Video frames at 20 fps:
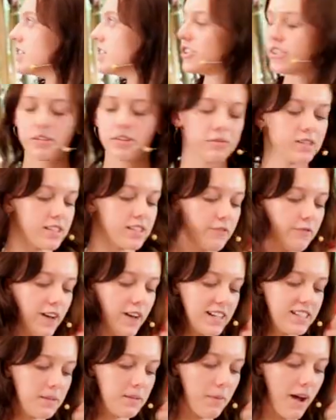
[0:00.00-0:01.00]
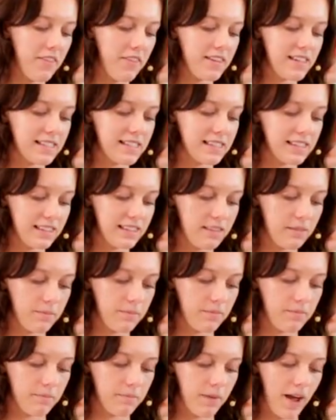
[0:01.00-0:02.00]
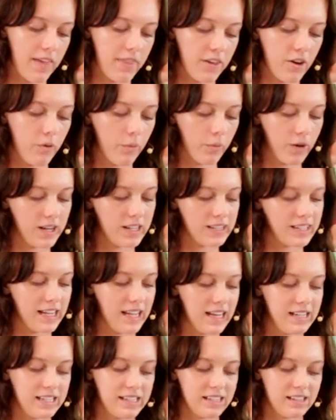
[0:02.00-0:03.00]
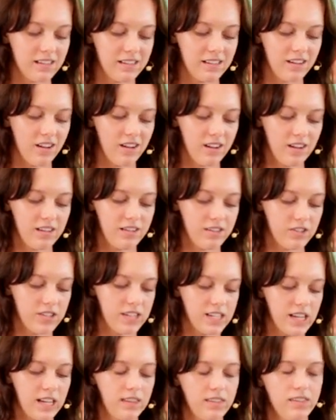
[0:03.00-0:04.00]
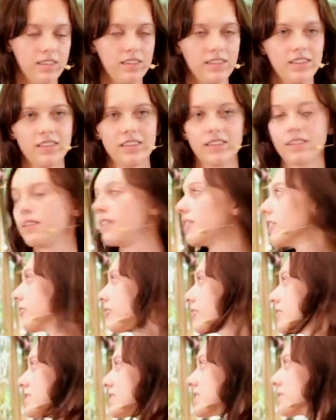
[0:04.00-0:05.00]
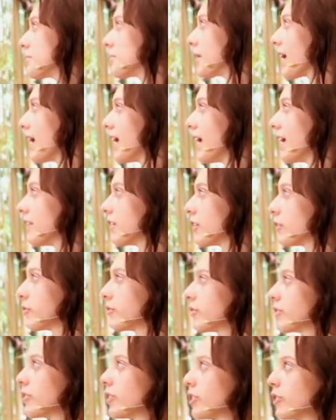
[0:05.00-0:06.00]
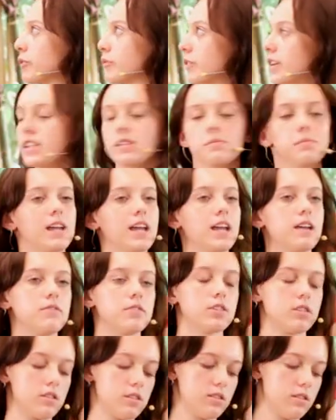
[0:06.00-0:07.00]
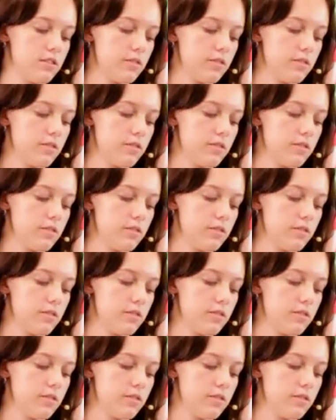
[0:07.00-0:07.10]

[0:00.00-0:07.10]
She was affected by their words and did not understand the reason behind her friend's behavior.